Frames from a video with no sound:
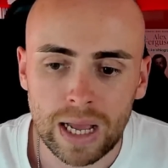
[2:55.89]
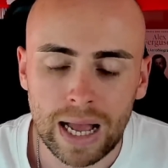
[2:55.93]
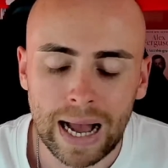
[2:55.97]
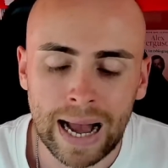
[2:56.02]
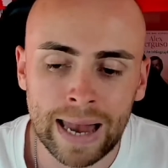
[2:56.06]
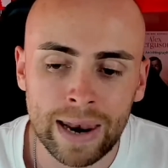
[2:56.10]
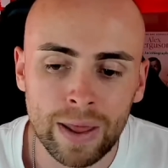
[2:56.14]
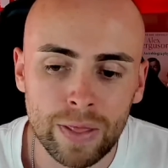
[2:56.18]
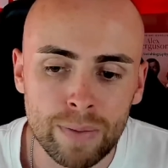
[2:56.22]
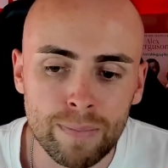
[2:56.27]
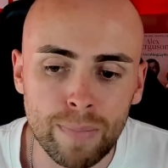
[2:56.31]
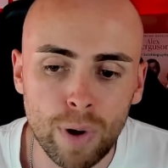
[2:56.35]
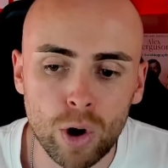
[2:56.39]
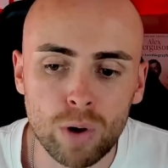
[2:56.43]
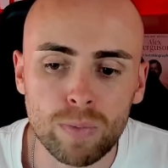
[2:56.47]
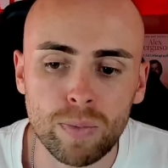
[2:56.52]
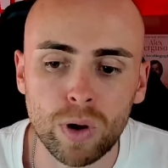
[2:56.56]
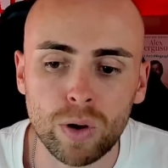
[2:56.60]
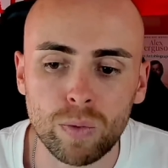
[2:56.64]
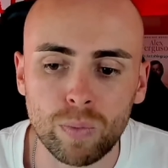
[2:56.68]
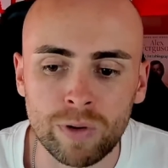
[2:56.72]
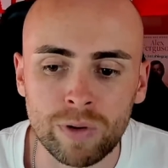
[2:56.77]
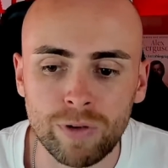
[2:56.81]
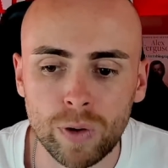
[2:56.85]
And at the
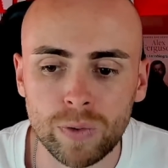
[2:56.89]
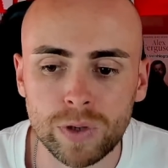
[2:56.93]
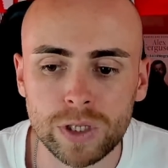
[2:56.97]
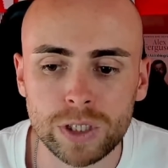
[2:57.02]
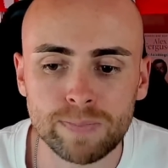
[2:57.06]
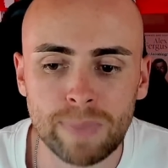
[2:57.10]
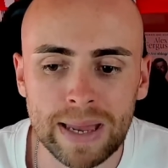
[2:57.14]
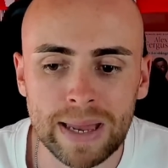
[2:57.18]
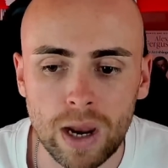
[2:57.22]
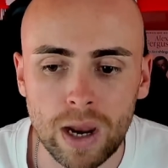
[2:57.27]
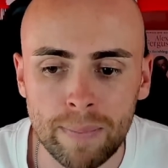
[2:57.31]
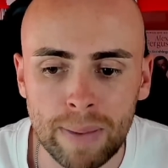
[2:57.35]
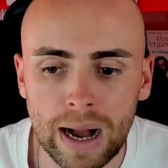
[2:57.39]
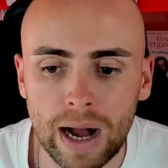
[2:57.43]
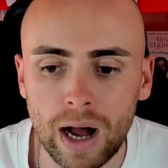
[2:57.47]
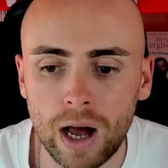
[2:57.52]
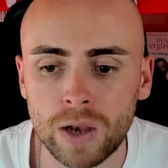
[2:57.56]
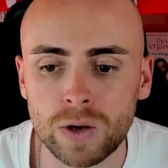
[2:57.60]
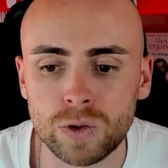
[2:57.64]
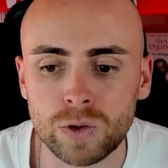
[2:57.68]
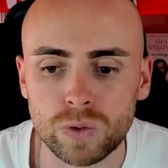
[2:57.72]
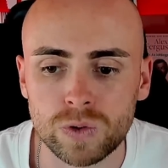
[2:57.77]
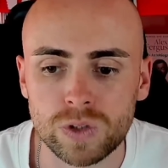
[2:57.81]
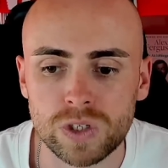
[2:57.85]
moment, we've only spent about
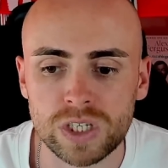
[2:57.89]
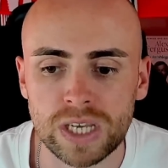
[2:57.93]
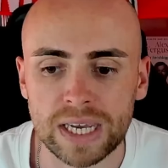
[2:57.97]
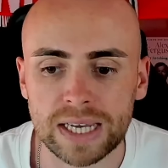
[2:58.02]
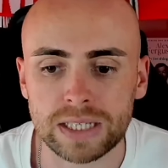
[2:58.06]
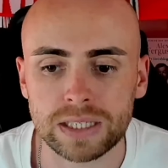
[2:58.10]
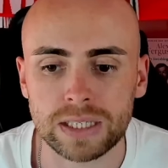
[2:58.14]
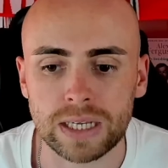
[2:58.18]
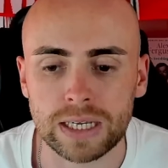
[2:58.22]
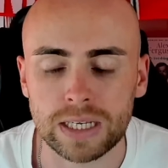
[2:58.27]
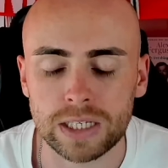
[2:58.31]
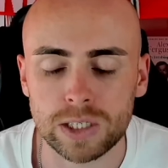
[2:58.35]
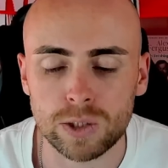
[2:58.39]
160.